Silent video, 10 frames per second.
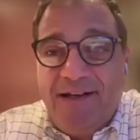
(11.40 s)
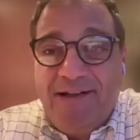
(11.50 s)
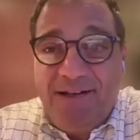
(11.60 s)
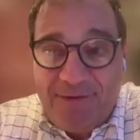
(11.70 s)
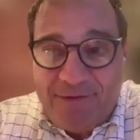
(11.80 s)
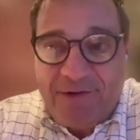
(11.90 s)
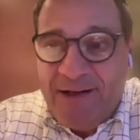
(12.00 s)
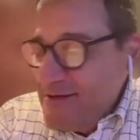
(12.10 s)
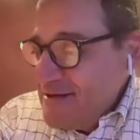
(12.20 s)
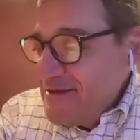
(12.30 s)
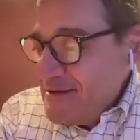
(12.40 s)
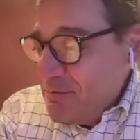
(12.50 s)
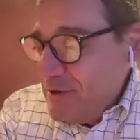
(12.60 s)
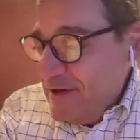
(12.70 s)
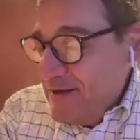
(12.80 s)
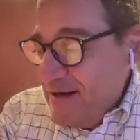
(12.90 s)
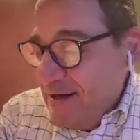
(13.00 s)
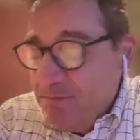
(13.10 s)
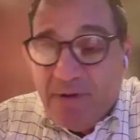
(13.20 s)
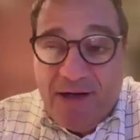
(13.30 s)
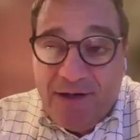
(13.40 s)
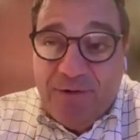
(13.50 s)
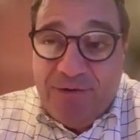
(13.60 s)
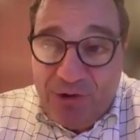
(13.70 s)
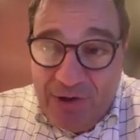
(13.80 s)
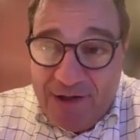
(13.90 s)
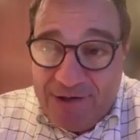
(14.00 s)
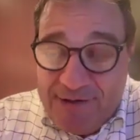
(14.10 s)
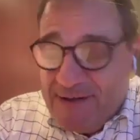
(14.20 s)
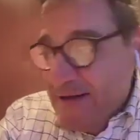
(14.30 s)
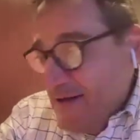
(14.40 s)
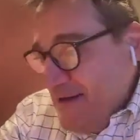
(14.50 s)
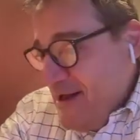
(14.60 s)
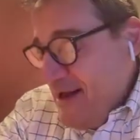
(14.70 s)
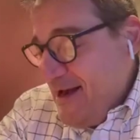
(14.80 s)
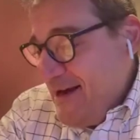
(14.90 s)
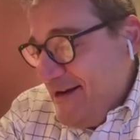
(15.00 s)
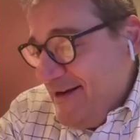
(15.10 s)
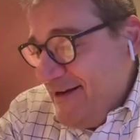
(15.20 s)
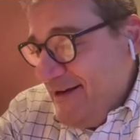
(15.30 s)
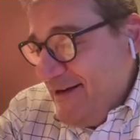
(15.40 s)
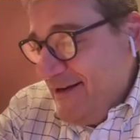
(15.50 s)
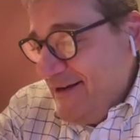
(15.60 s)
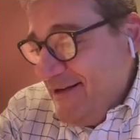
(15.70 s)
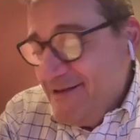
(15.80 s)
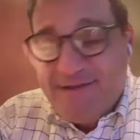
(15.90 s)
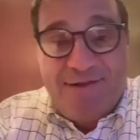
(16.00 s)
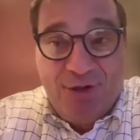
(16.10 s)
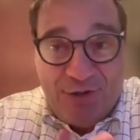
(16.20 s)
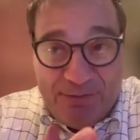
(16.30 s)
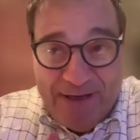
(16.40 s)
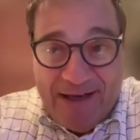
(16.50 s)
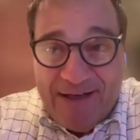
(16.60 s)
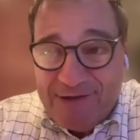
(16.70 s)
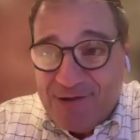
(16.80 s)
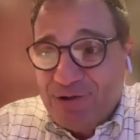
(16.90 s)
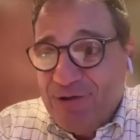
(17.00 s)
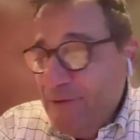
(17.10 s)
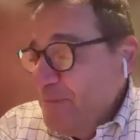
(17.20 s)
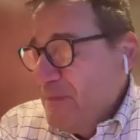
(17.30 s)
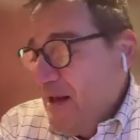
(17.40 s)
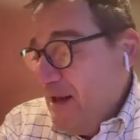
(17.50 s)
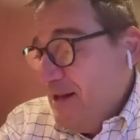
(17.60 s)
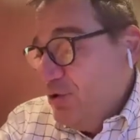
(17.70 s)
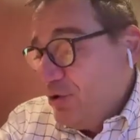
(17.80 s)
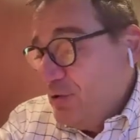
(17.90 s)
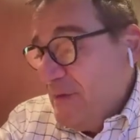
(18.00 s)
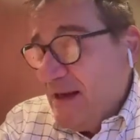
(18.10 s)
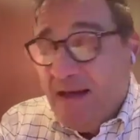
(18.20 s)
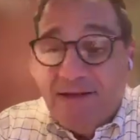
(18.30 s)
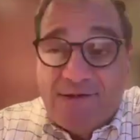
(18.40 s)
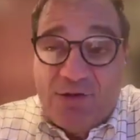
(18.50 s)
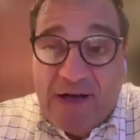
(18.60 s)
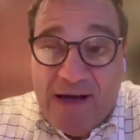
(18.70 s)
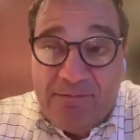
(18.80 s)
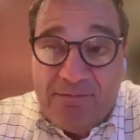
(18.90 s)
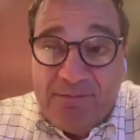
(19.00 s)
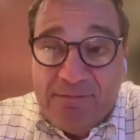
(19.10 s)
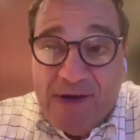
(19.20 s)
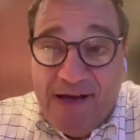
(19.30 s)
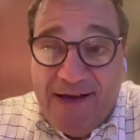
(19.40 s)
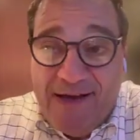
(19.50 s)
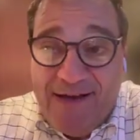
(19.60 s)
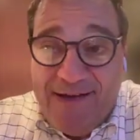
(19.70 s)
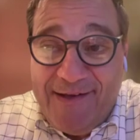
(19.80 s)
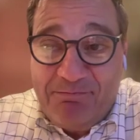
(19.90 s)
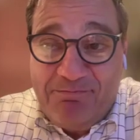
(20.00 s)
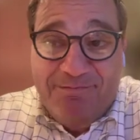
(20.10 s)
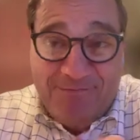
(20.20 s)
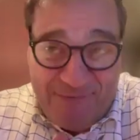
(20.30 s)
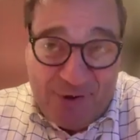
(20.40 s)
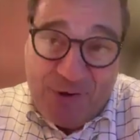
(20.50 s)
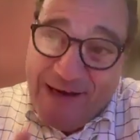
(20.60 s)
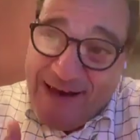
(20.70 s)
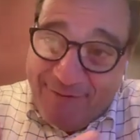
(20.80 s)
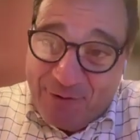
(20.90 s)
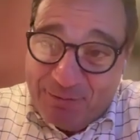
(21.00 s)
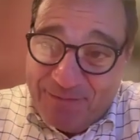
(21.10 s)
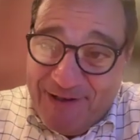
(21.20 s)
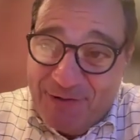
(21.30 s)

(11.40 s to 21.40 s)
than a dear friend and somebody that I admired over the years. It's Dr. Mc Allister. Dr. Mc Allister, it's okay. I have to,